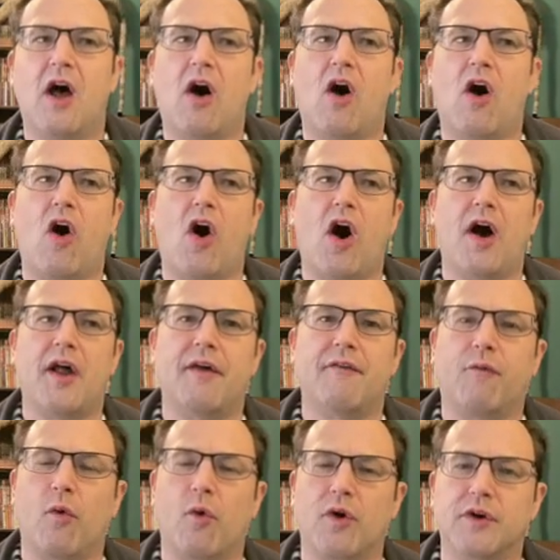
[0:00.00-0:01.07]
on
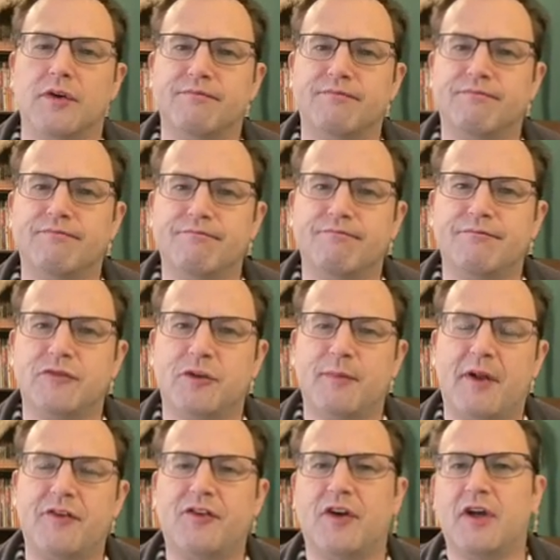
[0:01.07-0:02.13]
for
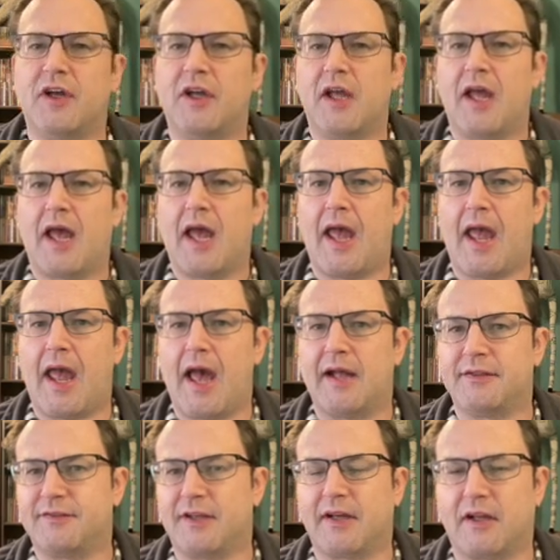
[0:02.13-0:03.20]
dementia
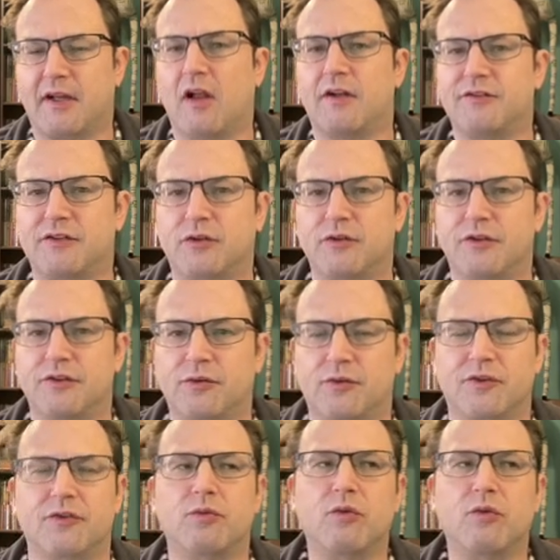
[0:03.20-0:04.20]
and psychological disorders.